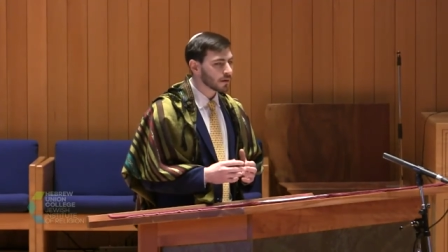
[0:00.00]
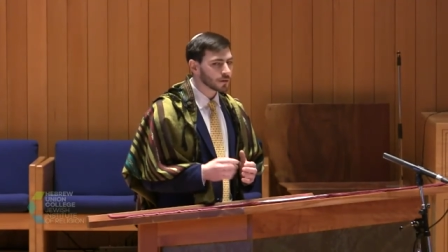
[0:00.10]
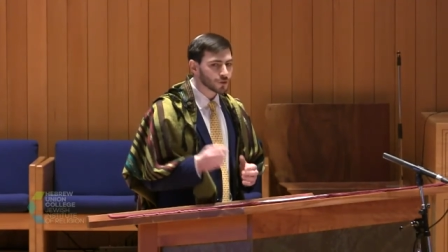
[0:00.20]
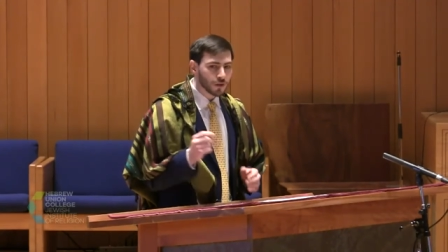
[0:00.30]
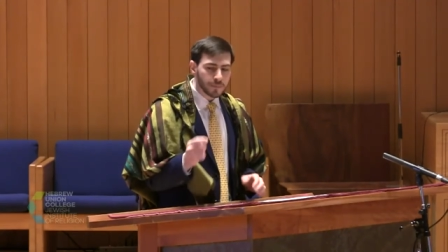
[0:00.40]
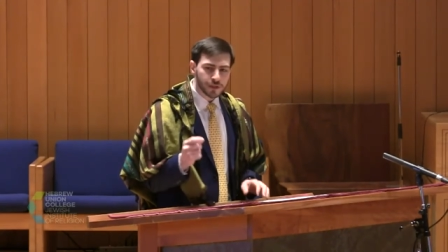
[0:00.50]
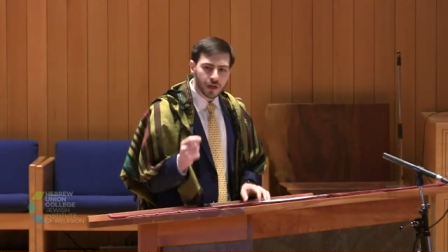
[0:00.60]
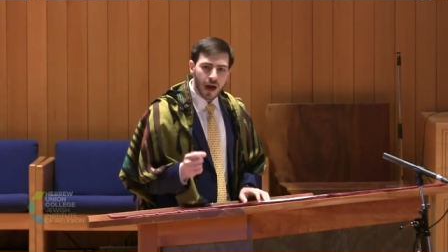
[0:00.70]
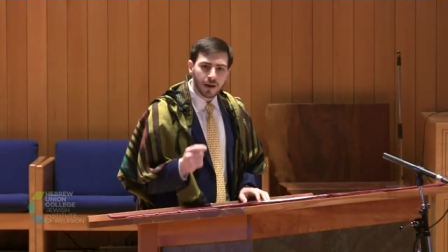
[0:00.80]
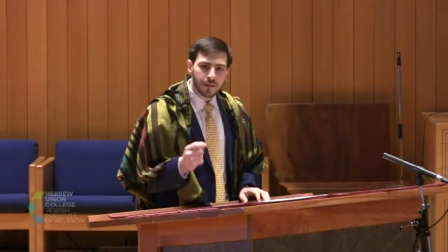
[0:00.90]
So the
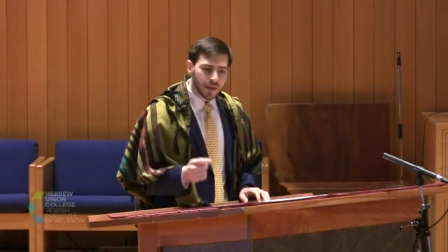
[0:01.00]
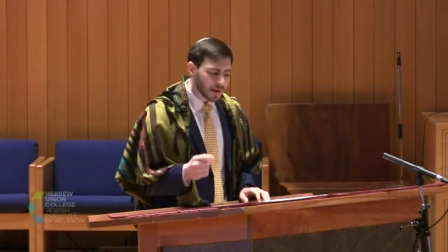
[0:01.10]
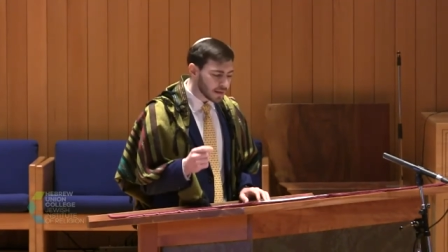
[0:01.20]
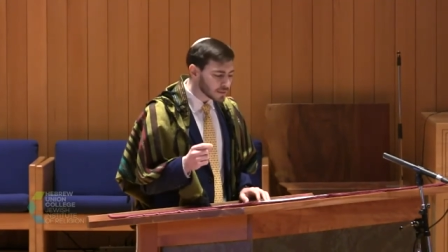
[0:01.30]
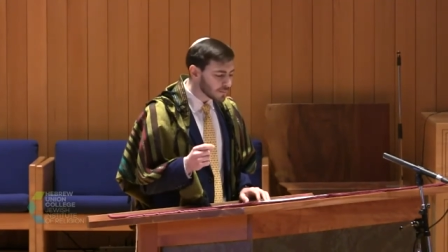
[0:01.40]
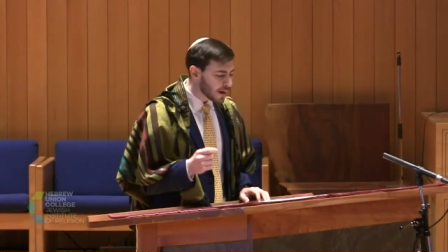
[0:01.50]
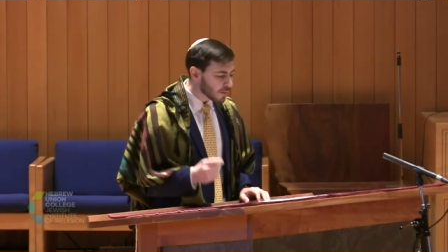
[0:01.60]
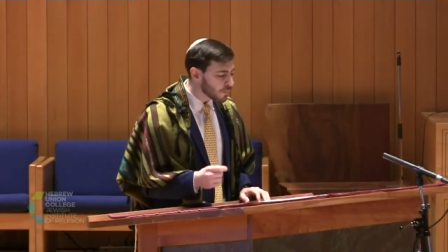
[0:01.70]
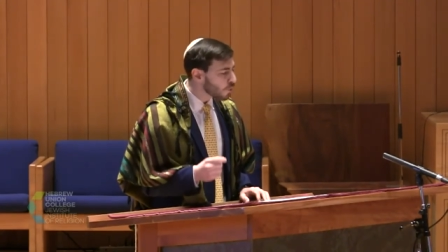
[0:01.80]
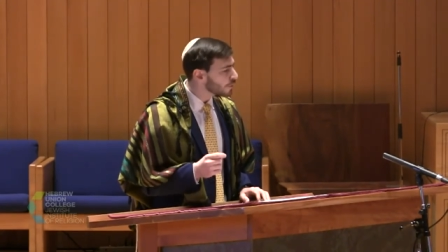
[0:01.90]
Mishkan then is
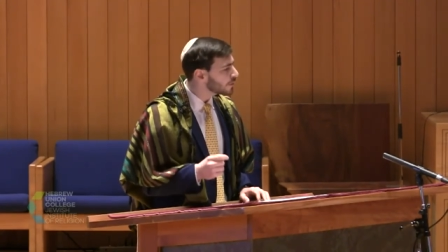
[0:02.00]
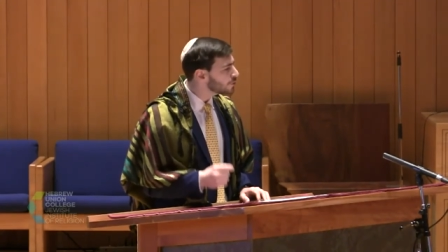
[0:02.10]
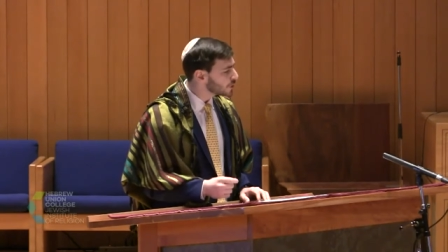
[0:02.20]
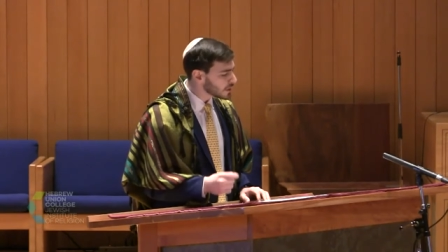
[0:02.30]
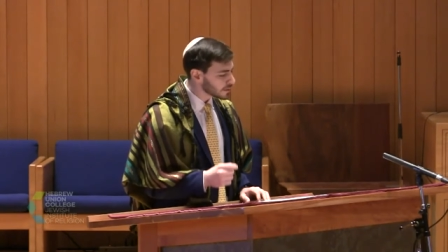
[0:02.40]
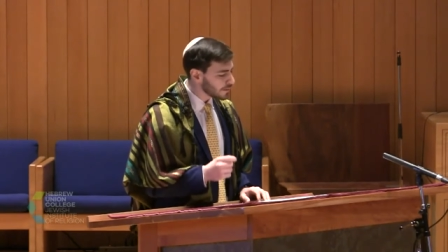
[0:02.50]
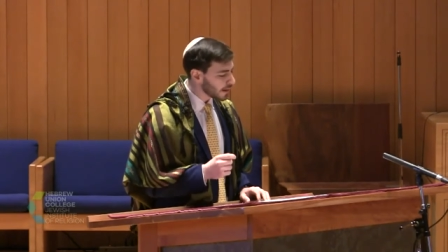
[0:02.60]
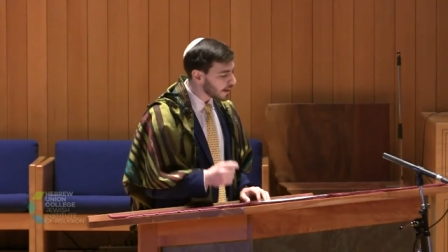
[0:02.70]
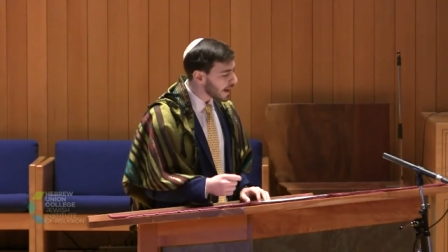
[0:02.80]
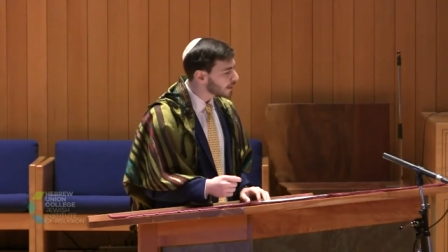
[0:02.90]
about more than just the
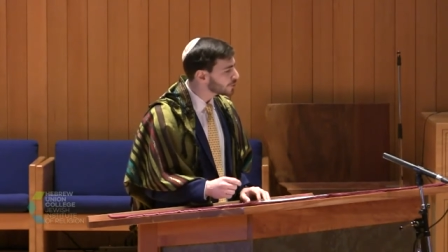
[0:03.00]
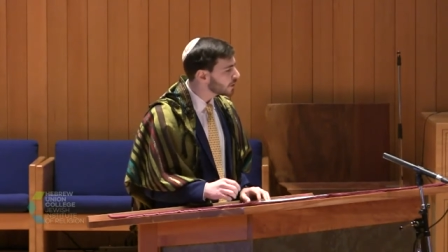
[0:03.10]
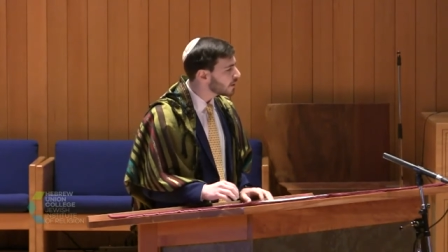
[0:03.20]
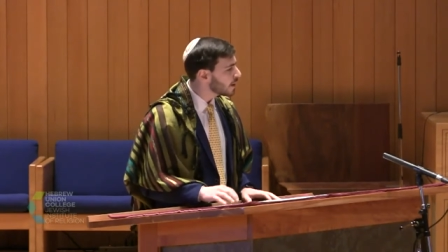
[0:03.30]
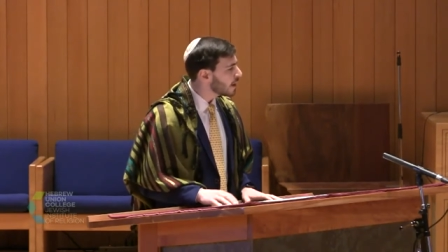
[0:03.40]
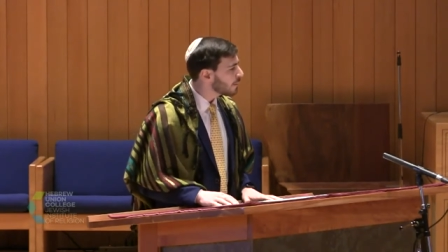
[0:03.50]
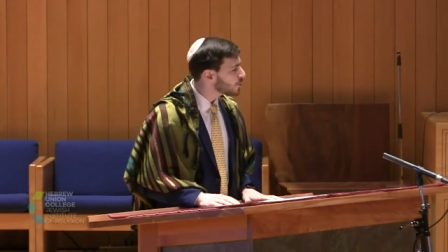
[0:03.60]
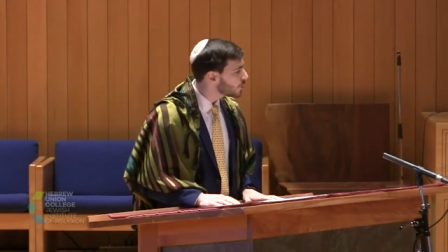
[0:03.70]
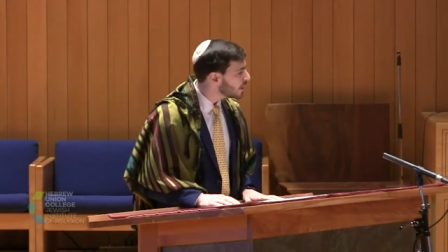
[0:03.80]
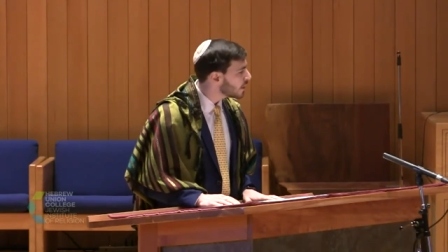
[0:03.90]
connection
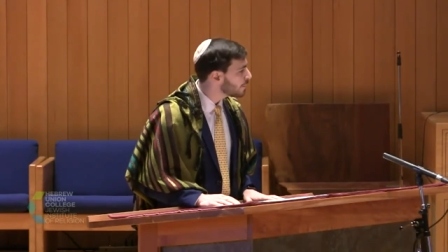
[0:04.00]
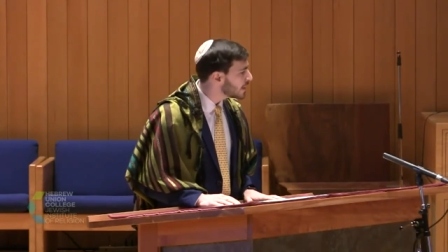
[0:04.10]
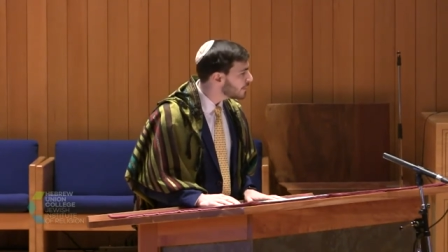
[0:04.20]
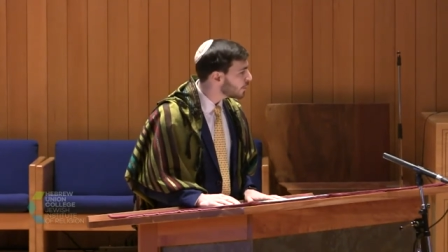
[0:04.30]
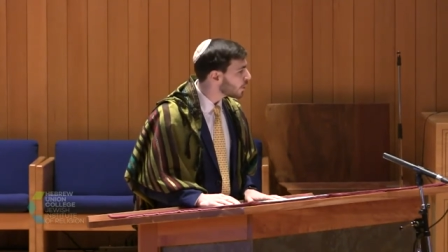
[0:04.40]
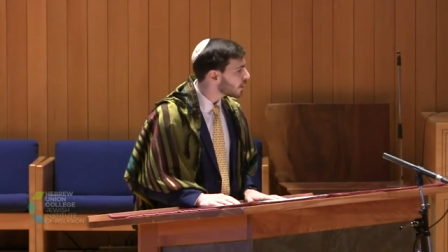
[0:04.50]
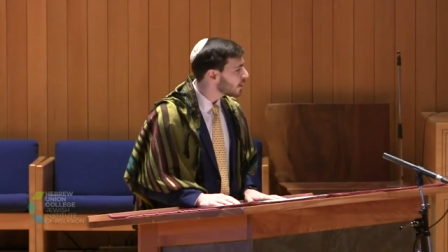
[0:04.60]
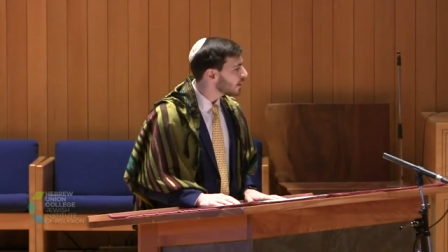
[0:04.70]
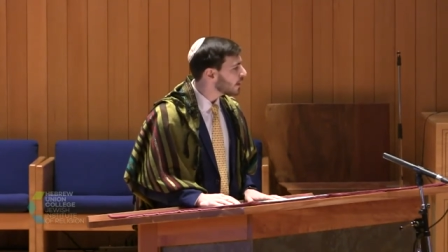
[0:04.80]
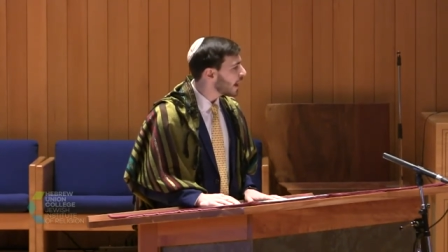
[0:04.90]
between a people
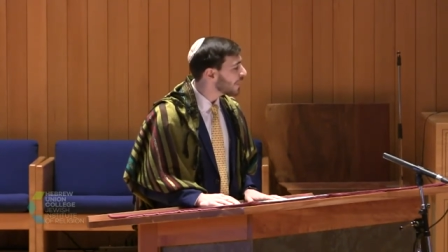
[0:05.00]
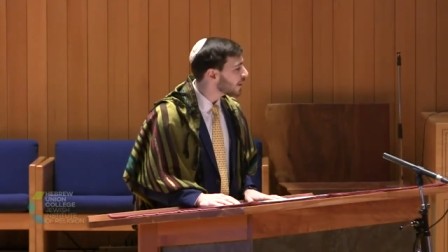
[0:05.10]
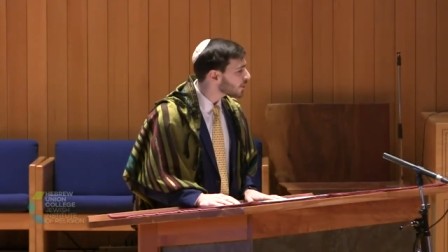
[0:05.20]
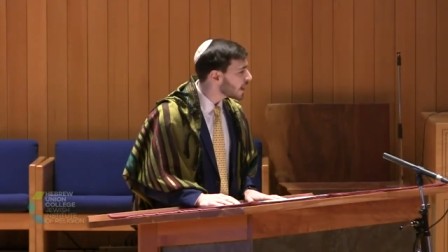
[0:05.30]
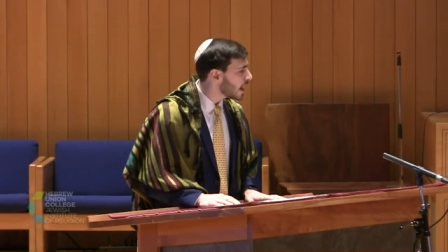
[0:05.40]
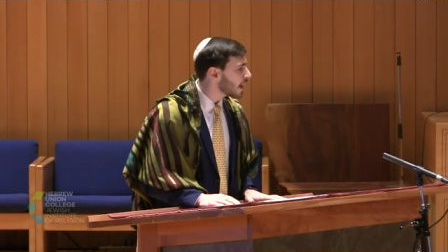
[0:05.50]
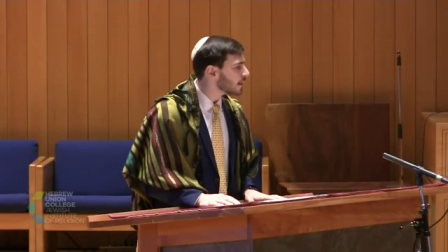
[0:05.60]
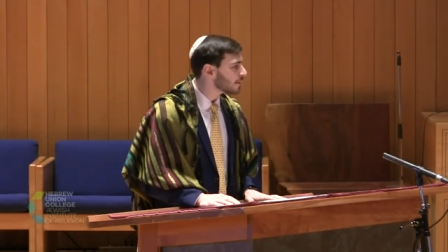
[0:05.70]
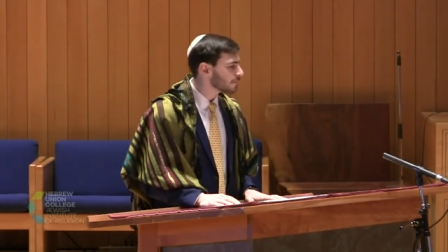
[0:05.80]
and their God.